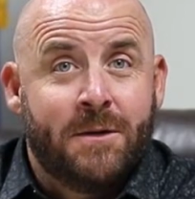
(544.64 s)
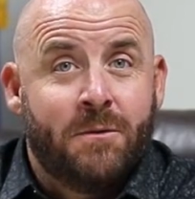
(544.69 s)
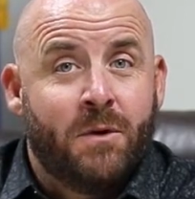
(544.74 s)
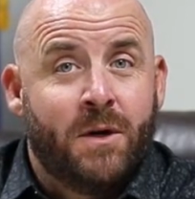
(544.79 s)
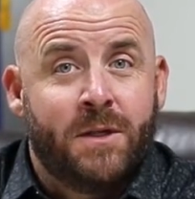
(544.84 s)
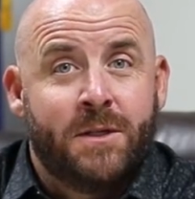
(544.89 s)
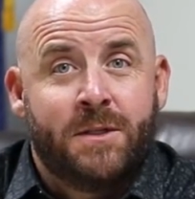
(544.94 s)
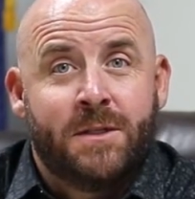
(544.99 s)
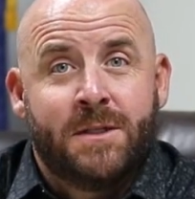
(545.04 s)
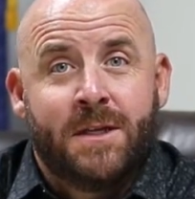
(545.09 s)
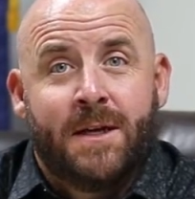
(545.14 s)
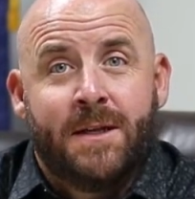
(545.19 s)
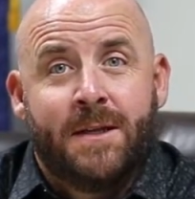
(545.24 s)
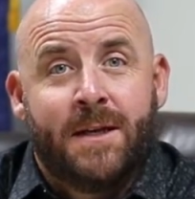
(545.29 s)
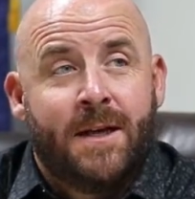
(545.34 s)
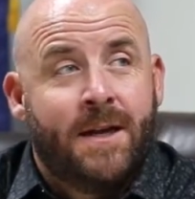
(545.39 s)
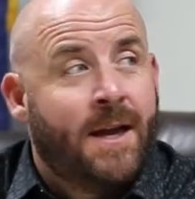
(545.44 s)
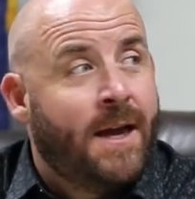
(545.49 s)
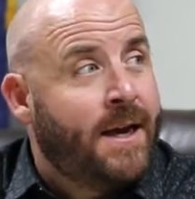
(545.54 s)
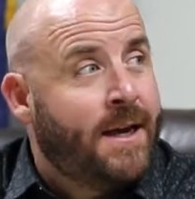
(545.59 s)
questions on
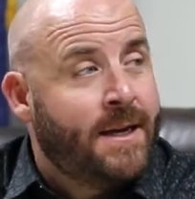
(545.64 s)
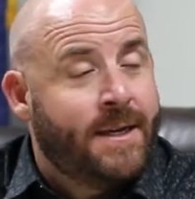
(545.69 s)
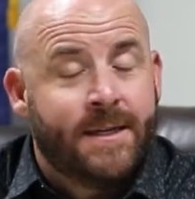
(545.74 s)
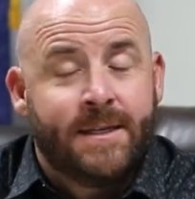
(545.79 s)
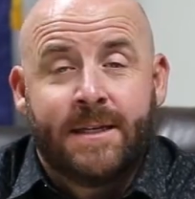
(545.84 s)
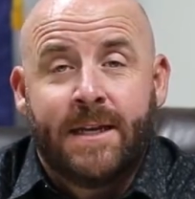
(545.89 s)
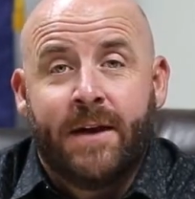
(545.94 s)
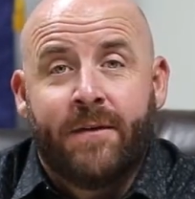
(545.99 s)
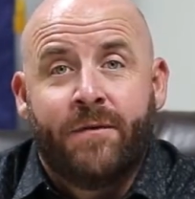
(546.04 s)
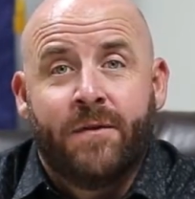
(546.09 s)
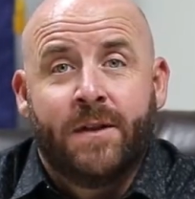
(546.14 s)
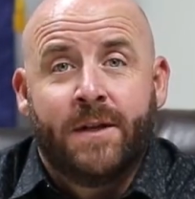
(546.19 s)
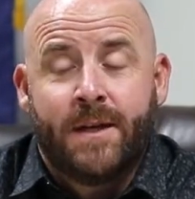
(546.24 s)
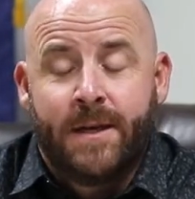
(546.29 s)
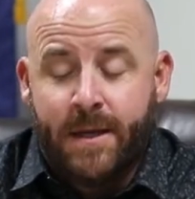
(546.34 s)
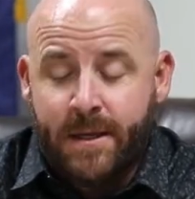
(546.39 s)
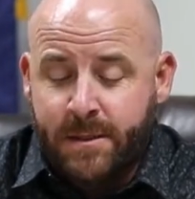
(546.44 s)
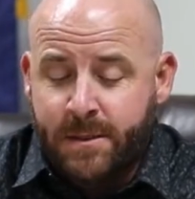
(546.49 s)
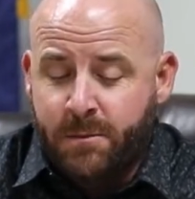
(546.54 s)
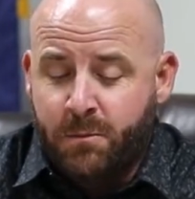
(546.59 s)
that, I can definitely
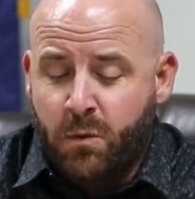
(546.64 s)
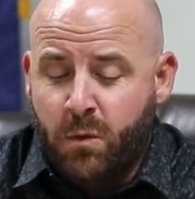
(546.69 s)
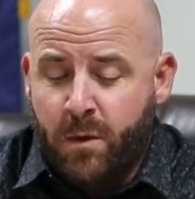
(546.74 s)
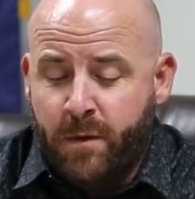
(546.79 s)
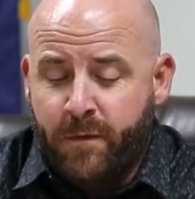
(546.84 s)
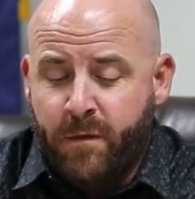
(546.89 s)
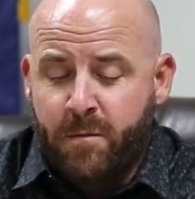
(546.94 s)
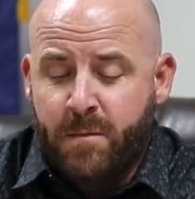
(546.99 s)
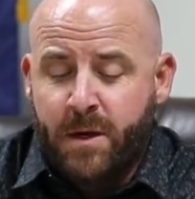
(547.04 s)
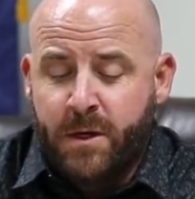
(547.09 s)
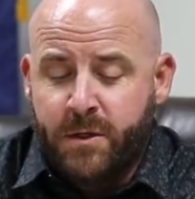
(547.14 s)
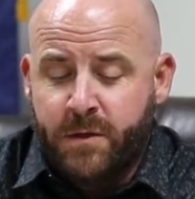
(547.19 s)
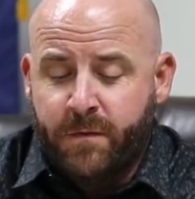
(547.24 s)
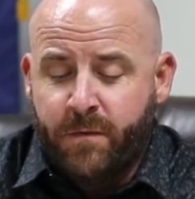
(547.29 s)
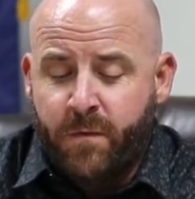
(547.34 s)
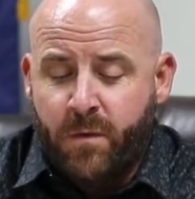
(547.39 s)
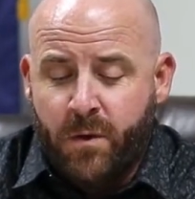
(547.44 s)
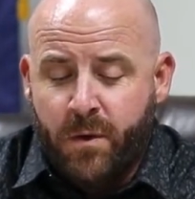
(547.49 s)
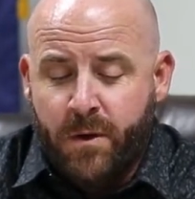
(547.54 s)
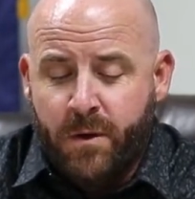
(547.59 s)
get some more information
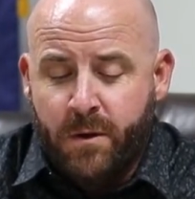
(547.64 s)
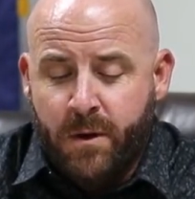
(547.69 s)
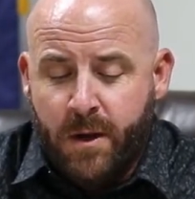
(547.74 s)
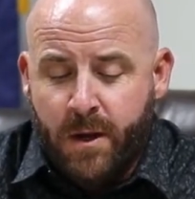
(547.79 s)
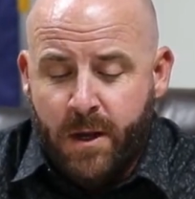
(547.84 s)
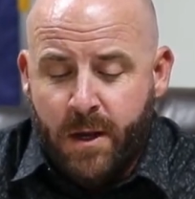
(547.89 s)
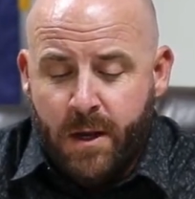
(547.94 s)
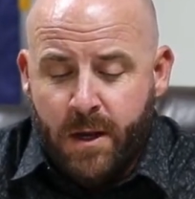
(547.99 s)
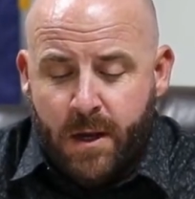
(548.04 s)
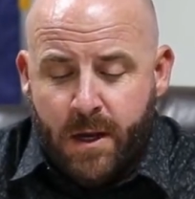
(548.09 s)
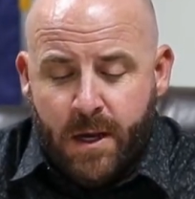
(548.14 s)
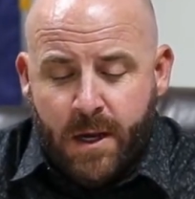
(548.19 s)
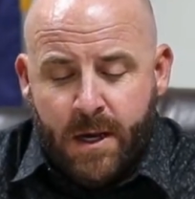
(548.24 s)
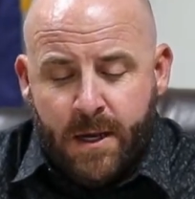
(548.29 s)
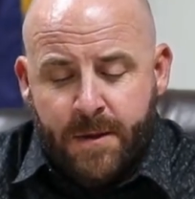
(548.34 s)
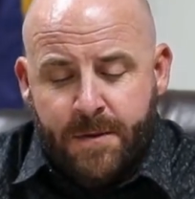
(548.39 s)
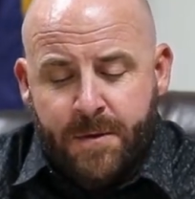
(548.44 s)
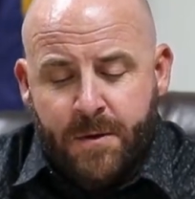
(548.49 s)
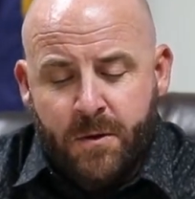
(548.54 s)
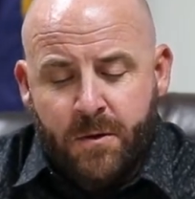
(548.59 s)
for you.
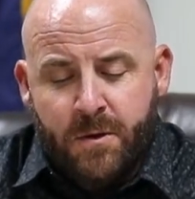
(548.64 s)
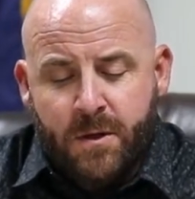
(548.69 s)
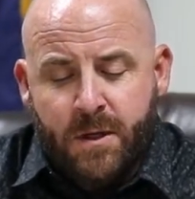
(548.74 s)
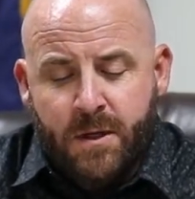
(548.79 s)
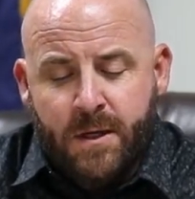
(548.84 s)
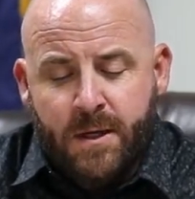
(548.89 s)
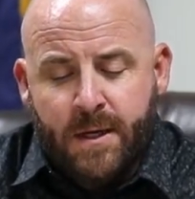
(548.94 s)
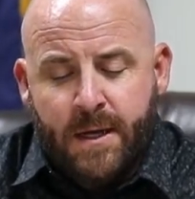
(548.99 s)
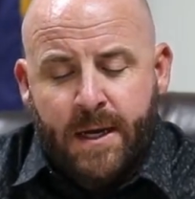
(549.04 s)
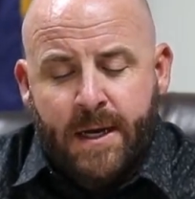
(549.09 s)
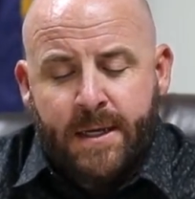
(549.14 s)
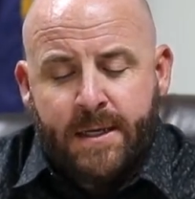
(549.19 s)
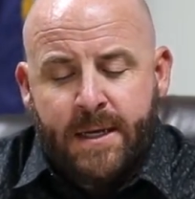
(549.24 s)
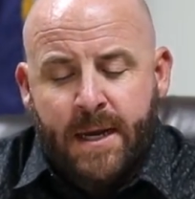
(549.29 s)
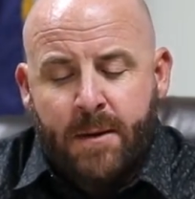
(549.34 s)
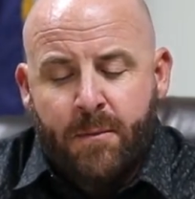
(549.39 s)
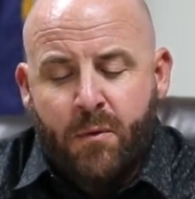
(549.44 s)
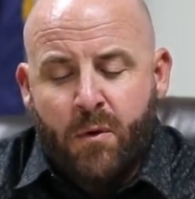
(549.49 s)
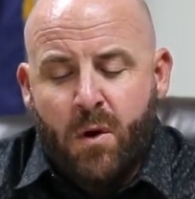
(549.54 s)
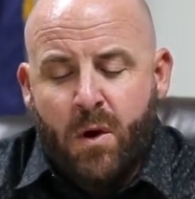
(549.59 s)
And thirdly, a
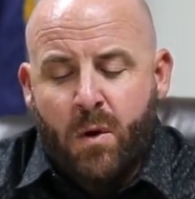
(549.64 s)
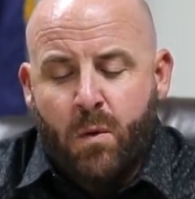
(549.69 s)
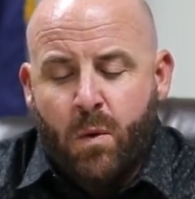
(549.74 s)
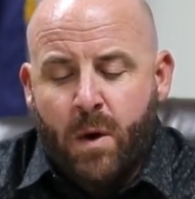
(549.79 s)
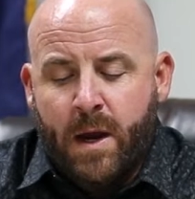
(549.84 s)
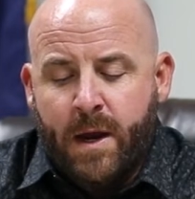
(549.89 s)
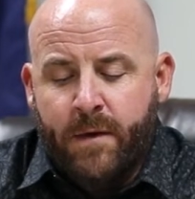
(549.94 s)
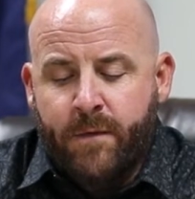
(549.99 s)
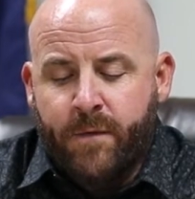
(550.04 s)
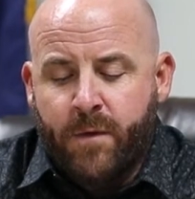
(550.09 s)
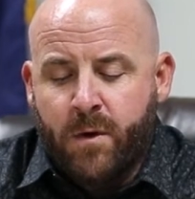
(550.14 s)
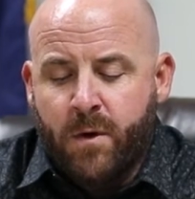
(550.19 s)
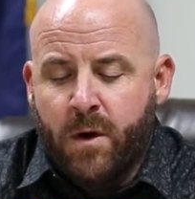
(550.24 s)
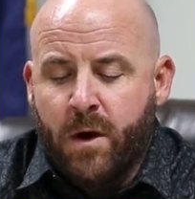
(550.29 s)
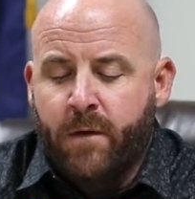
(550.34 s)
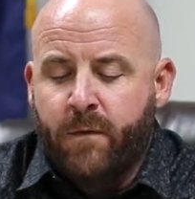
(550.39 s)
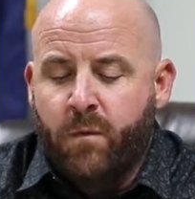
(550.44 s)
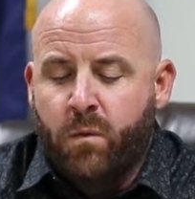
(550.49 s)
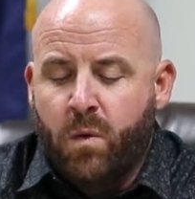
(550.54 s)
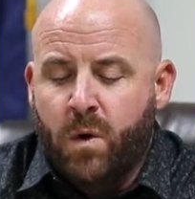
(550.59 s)
temporary waiver
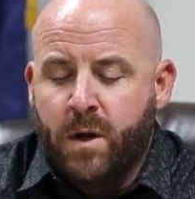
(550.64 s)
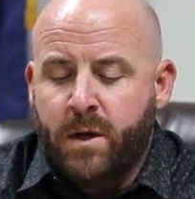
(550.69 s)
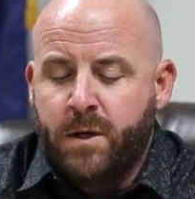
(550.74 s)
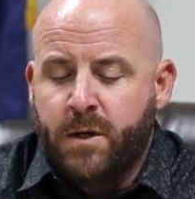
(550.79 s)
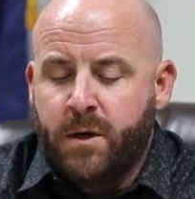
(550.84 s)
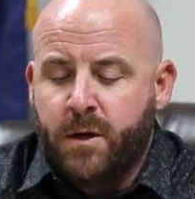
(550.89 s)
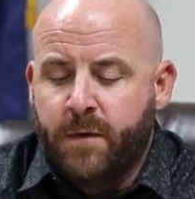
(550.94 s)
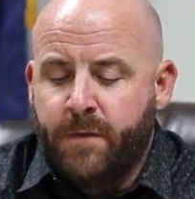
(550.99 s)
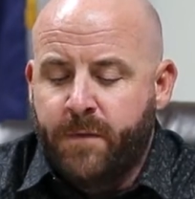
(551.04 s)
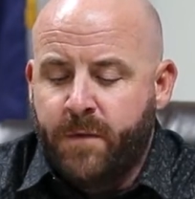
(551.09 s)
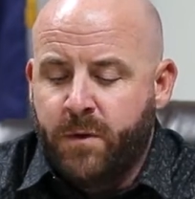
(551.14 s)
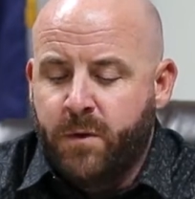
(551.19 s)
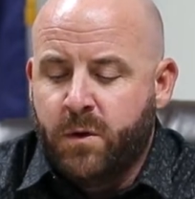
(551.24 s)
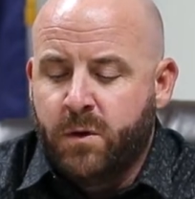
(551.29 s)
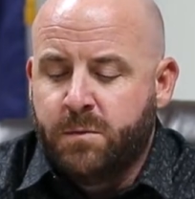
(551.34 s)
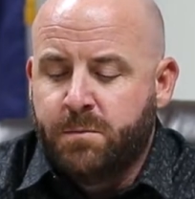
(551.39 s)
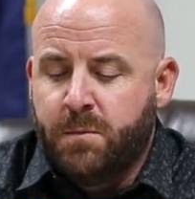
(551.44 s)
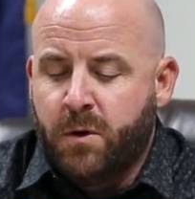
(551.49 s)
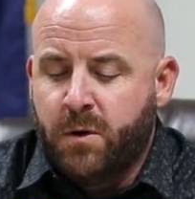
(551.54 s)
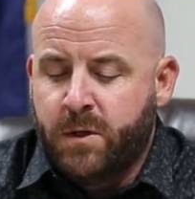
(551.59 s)
of 1 year for
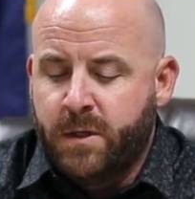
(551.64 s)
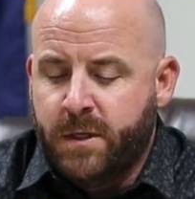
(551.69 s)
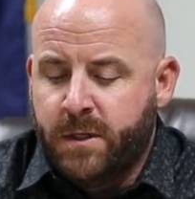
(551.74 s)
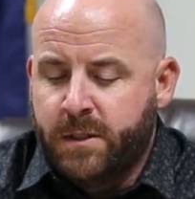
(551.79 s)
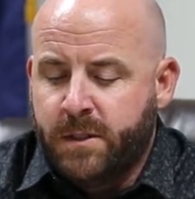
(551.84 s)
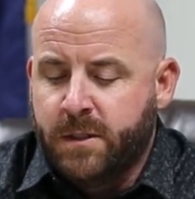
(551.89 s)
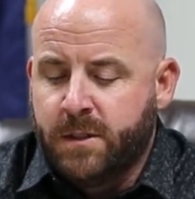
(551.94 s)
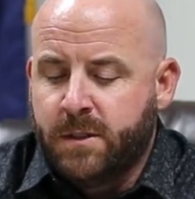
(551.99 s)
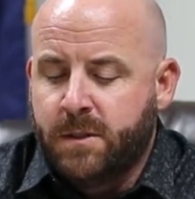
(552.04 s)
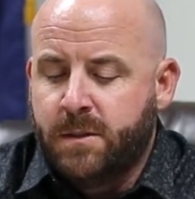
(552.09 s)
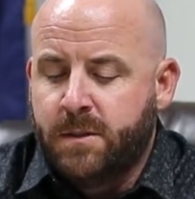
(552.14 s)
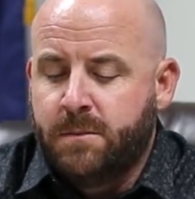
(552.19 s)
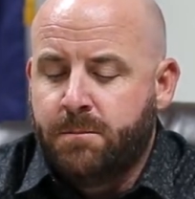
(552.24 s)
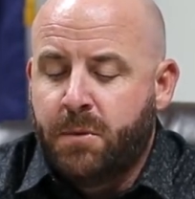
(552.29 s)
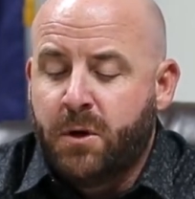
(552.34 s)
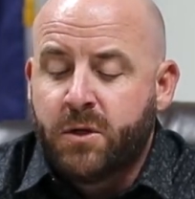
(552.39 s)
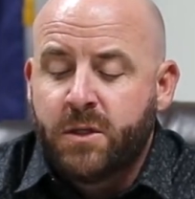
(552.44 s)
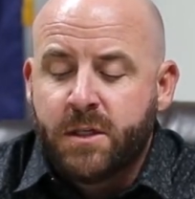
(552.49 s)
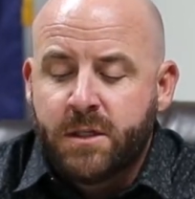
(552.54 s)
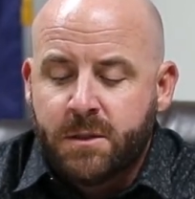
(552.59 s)
those
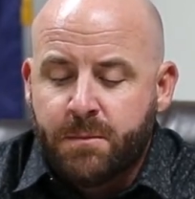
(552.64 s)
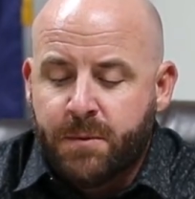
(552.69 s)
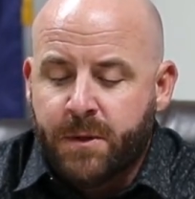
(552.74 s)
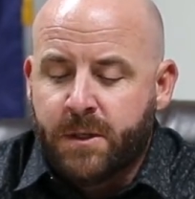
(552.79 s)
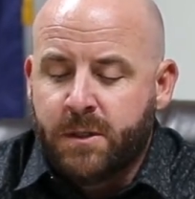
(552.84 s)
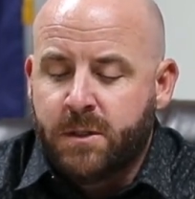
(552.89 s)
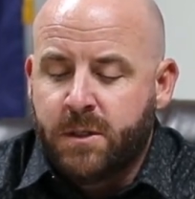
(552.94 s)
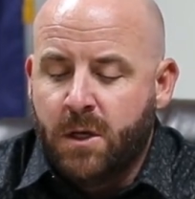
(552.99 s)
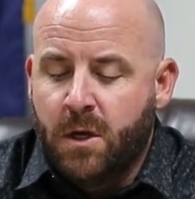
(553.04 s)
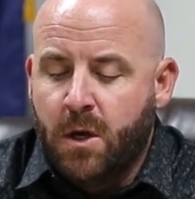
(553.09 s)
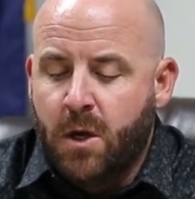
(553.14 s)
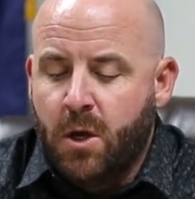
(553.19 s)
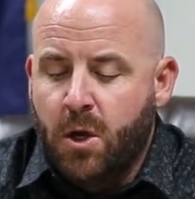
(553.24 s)
participants